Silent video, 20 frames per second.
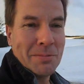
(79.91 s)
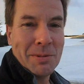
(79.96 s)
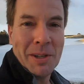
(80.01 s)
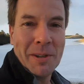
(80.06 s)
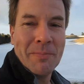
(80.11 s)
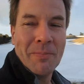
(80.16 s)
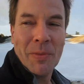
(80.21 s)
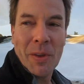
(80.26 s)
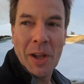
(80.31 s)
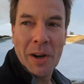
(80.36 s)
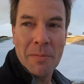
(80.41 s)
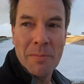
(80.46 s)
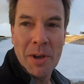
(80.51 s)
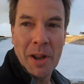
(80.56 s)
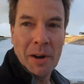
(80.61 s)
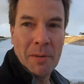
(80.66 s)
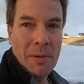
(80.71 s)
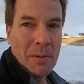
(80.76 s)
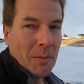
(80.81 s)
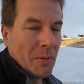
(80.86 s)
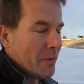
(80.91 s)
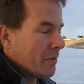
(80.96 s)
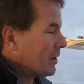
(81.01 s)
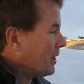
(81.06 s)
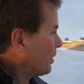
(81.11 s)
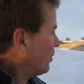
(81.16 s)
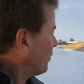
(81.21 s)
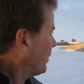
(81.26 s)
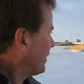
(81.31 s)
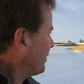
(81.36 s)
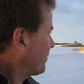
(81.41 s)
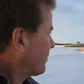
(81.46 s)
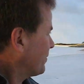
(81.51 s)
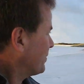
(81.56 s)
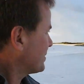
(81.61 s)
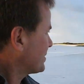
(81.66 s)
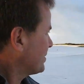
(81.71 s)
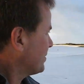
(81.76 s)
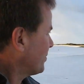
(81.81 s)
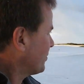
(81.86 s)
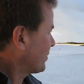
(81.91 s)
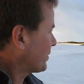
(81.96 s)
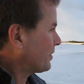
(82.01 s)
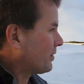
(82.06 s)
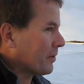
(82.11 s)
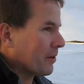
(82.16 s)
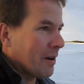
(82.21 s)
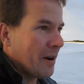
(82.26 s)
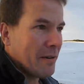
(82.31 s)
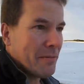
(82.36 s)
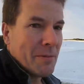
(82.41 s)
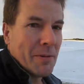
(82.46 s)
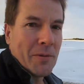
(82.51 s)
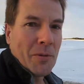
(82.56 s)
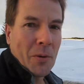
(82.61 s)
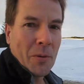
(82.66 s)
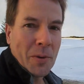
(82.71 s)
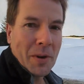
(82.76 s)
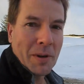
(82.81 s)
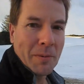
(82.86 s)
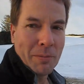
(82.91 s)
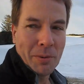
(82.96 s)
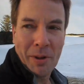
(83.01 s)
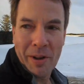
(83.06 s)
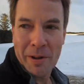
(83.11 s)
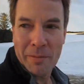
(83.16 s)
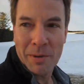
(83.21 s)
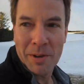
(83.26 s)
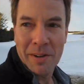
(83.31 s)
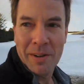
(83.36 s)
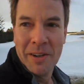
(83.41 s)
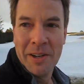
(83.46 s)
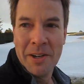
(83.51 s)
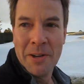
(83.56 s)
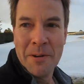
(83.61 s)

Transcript: But at a minimum, we've got to wait for the snow to clear off before we can play. But